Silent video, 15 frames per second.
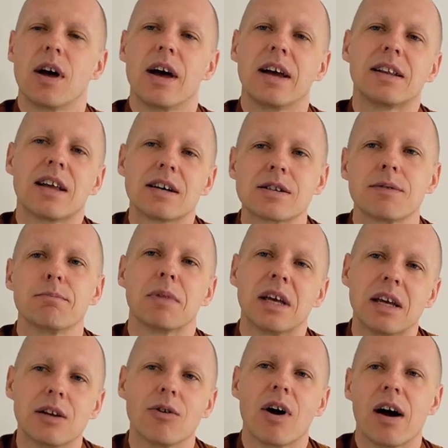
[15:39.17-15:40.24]
It doesn't
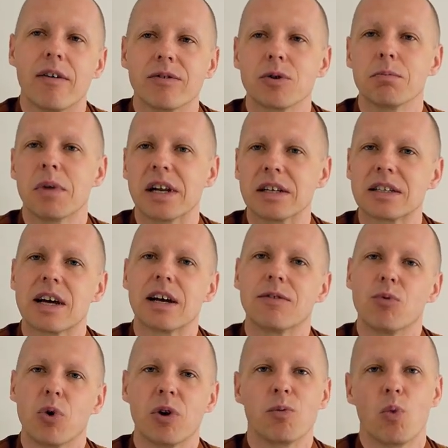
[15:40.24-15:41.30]
mean you have to
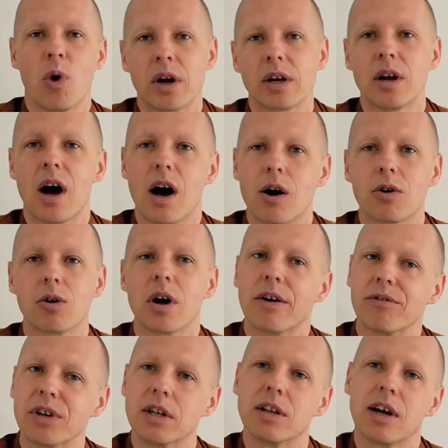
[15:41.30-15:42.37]
meditate one, one hour
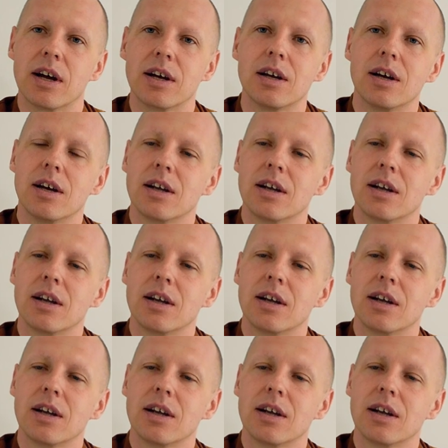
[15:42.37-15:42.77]
every day.